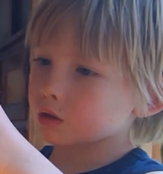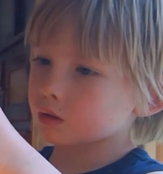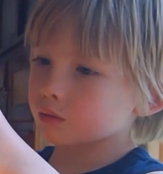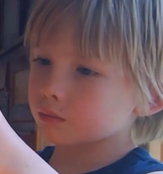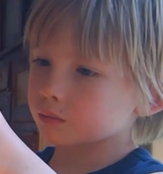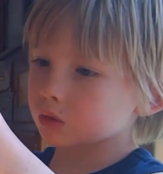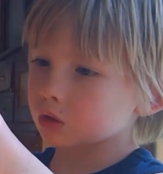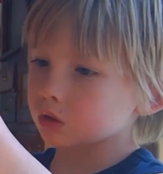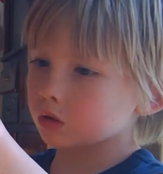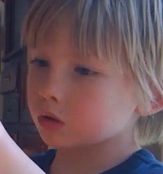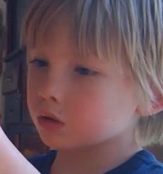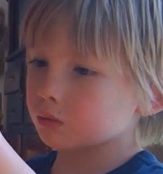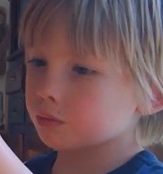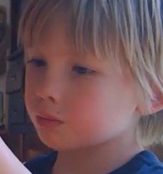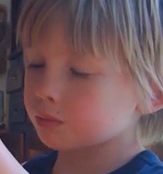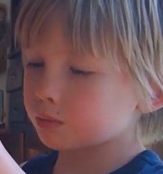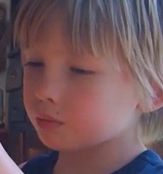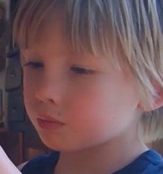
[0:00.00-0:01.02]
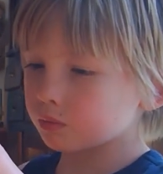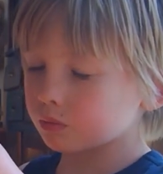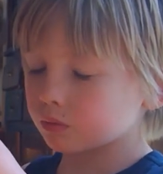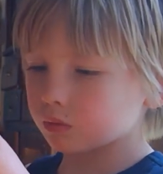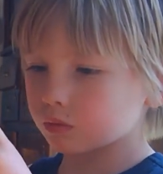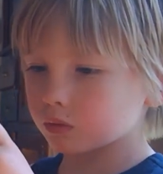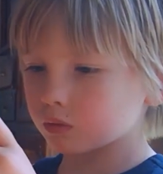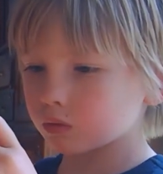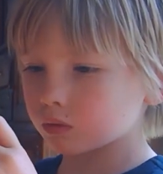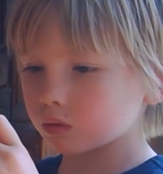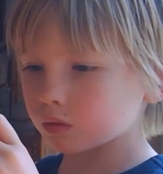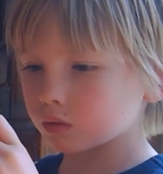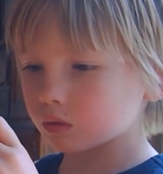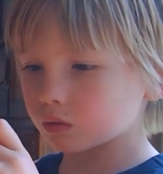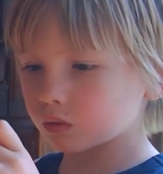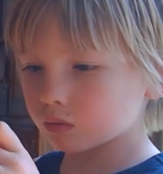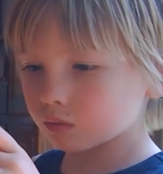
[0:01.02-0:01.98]
So you finished your hood. Well
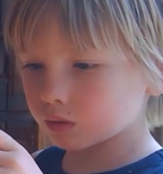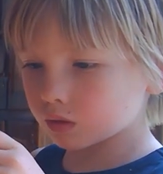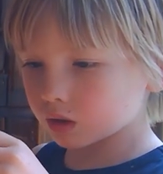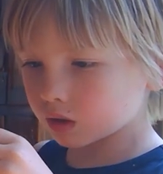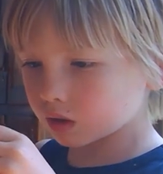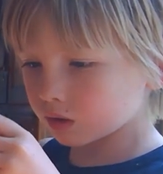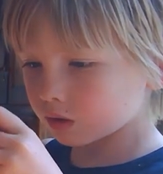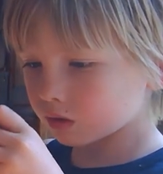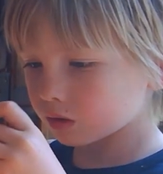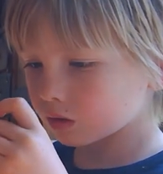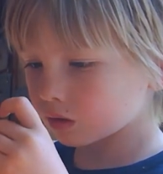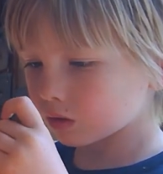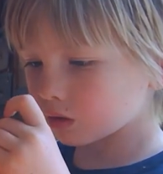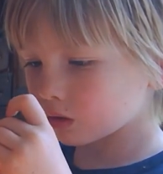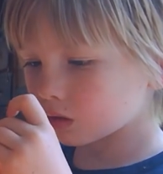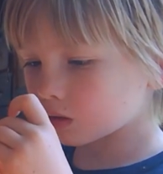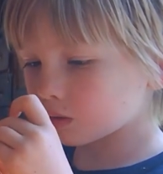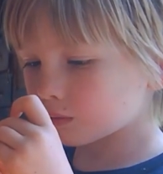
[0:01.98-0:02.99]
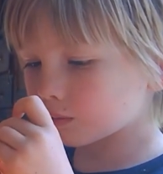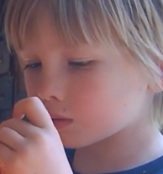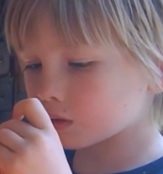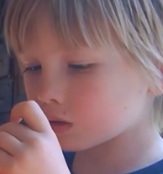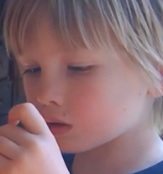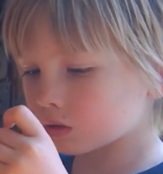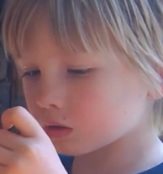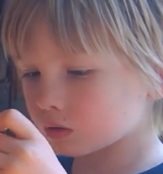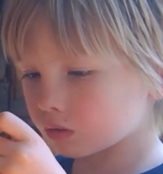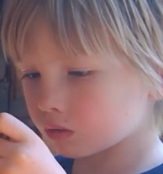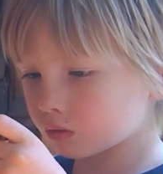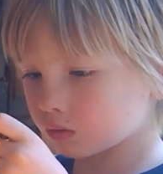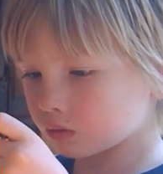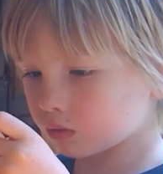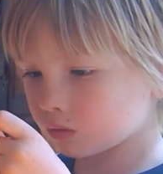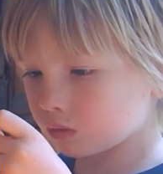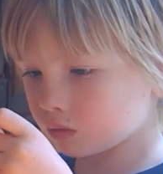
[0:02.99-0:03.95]
done, Tadhg. Great
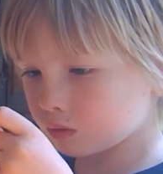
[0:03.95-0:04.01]
job.